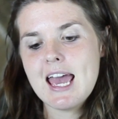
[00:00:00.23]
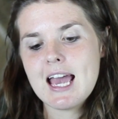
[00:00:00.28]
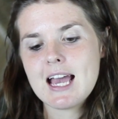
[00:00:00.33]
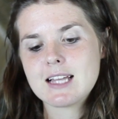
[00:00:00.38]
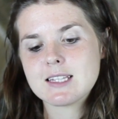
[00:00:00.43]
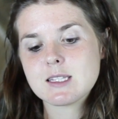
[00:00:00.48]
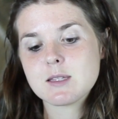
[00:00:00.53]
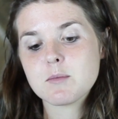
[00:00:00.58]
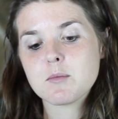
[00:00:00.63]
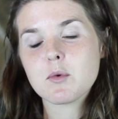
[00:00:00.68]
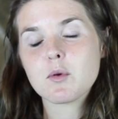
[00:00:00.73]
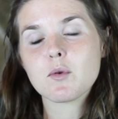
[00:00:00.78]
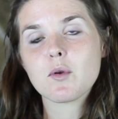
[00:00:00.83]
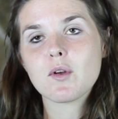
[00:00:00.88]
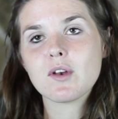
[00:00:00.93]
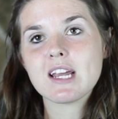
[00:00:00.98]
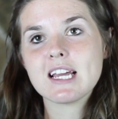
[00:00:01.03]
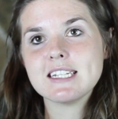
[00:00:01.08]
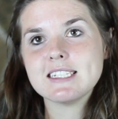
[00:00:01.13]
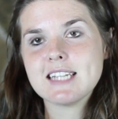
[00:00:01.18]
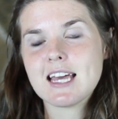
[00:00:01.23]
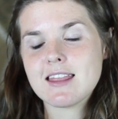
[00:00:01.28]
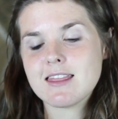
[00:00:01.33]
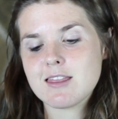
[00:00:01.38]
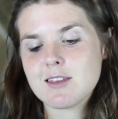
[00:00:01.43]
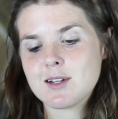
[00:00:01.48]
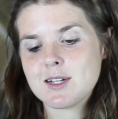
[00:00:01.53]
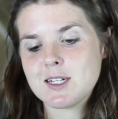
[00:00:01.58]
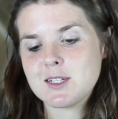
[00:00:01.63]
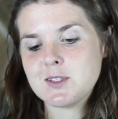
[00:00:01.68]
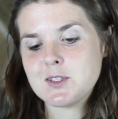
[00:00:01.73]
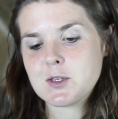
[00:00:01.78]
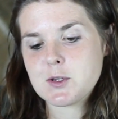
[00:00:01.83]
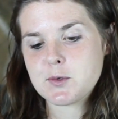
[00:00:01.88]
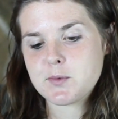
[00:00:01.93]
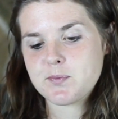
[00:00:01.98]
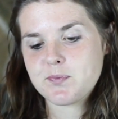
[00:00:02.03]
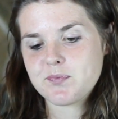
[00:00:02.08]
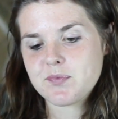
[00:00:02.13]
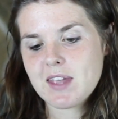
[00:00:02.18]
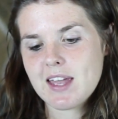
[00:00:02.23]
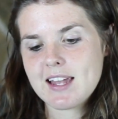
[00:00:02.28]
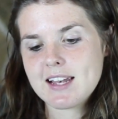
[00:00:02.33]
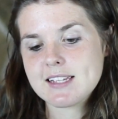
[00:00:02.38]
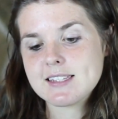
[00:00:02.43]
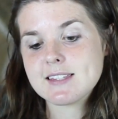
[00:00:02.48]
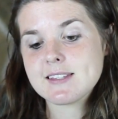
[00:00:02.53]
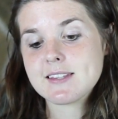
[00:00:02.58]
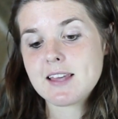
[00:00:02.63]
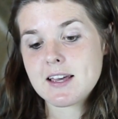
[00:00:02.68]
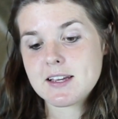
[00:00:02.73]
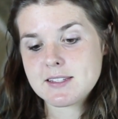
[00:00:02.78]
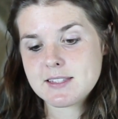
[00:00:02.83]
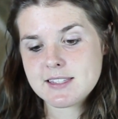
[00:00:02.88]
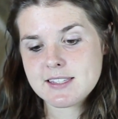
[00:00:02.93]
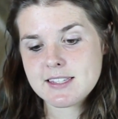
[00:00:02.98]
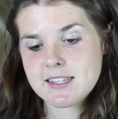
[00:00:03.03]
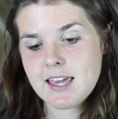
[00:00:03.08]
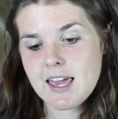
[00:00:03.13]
It's in Moroni 10:32, and it says,